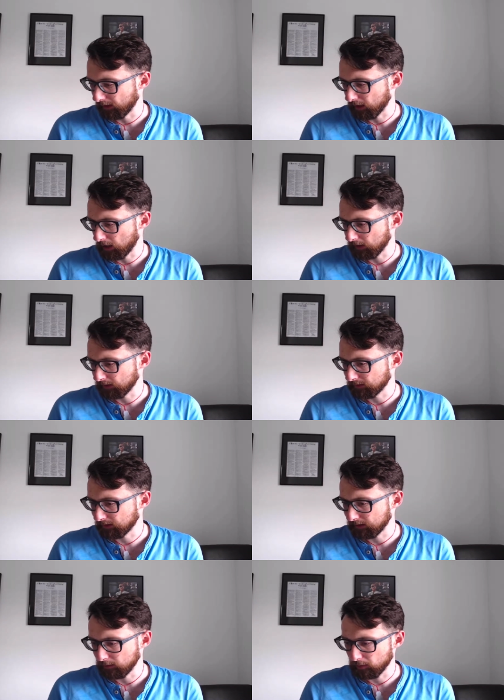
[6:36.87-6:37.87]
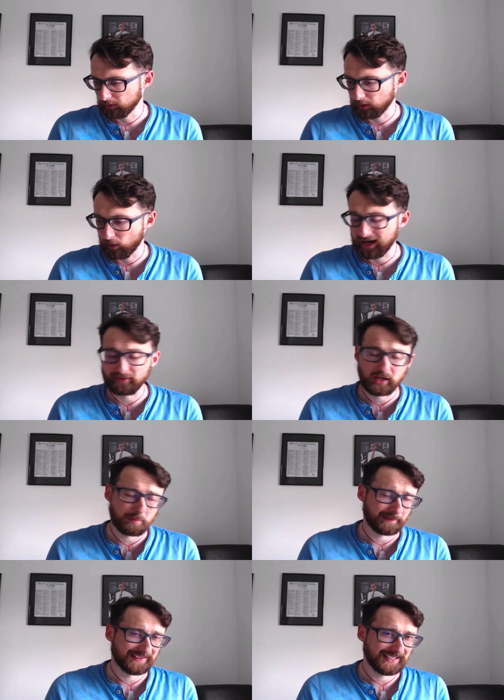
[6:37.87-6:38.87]
then I can't get to sleep. So I have a
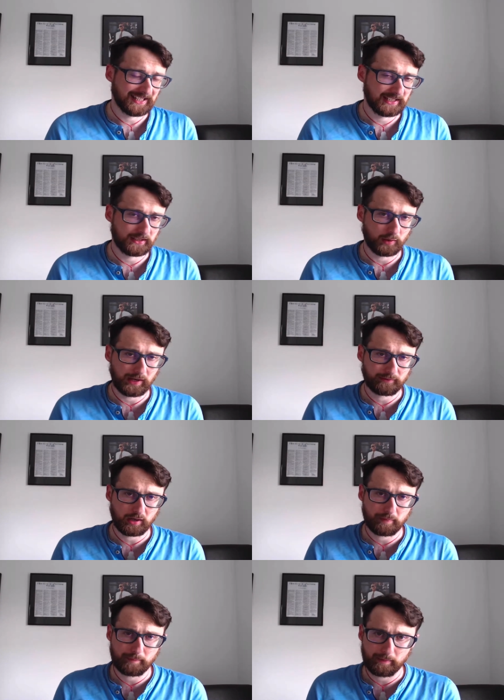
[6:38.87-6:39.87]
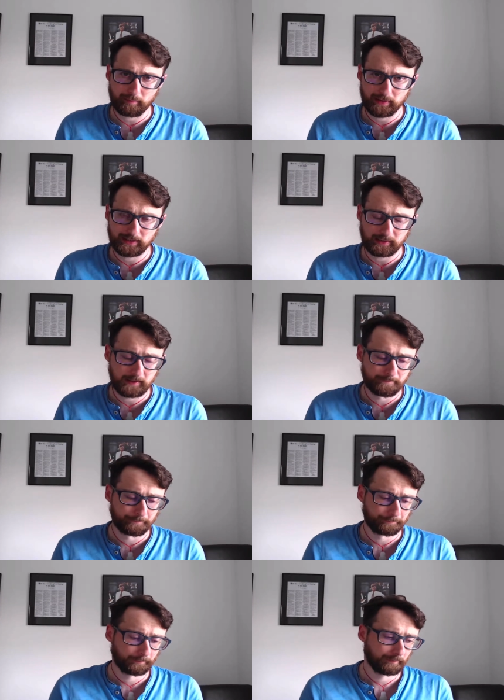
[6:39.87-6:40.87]
cup of tea though. I have a cup of peppermint tea
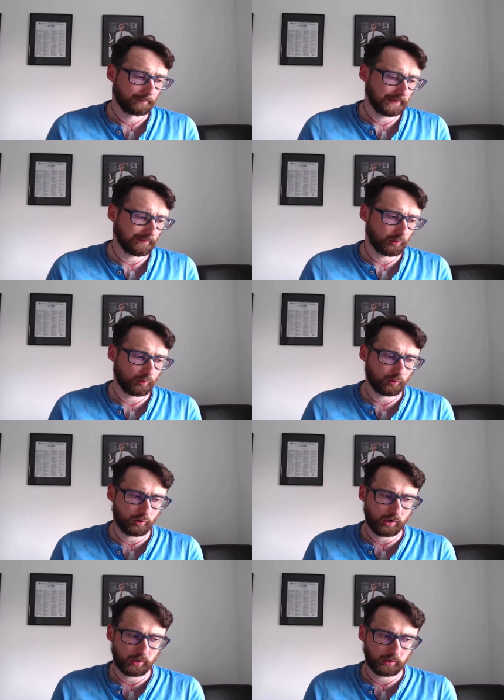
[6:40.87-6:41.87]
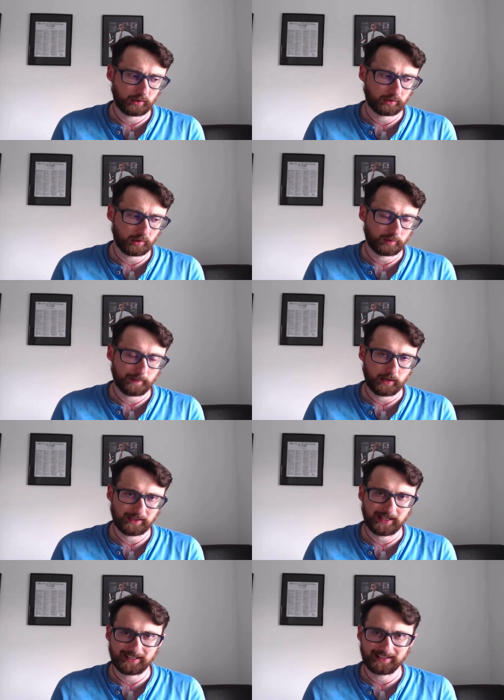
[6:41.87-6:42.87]
before I go to bed. I
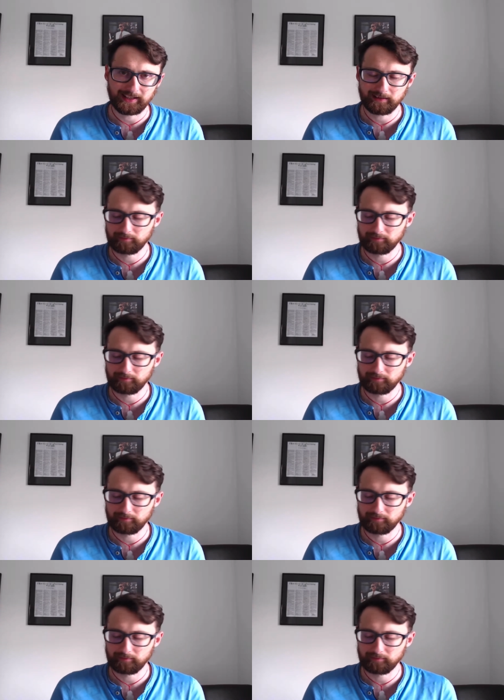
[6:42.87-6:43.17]
take it.